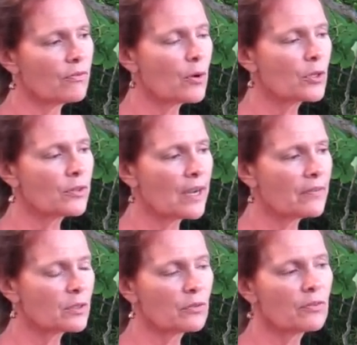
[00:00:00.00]

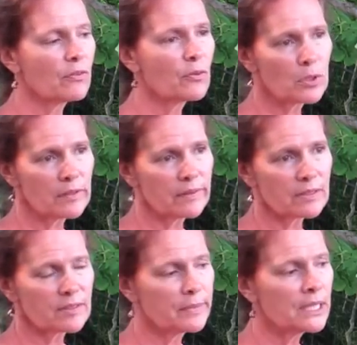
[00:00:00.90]
photographs of four of
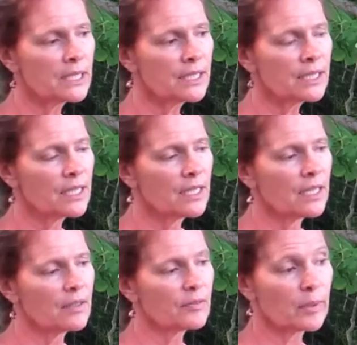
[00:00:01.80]
us, me,
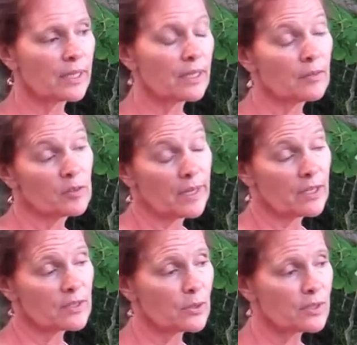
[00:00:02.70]
for my, uh, for my
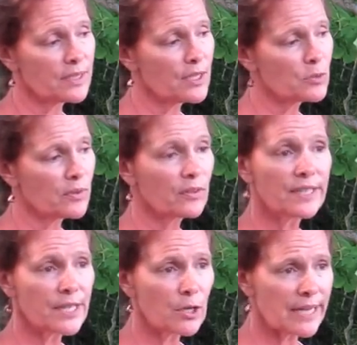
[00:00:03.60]
association with
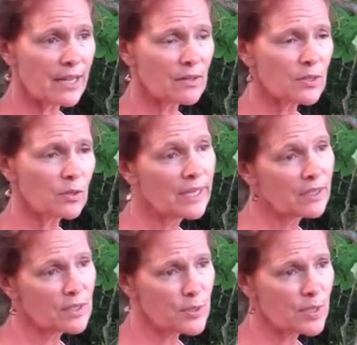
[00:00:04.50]
Clean Air Council, my
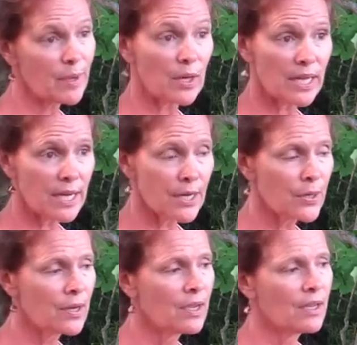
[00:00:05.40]
concern about air,
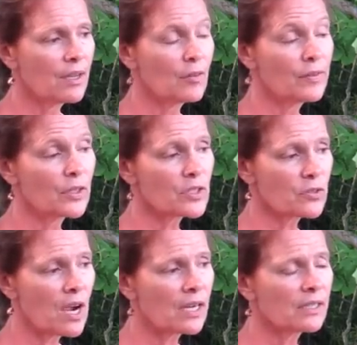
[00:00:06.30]
uh, Vera
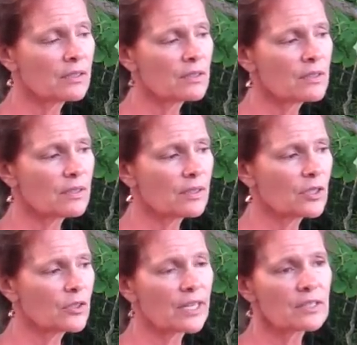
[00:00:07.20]
Scroggins,
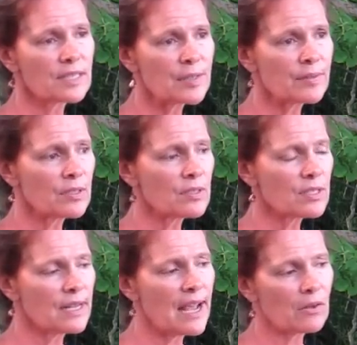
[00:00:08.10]
Craig Stevens,
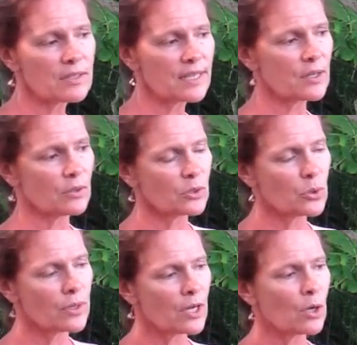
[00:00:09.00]
and Alexander
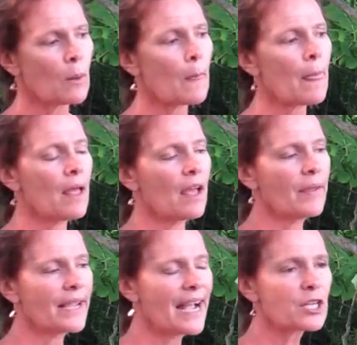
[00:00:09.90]
Retorto, and
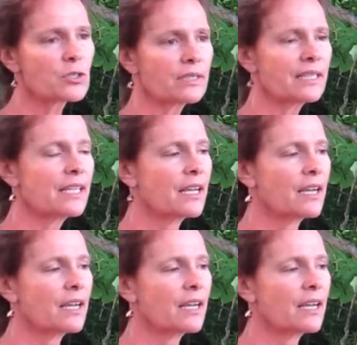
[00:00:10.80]
they actually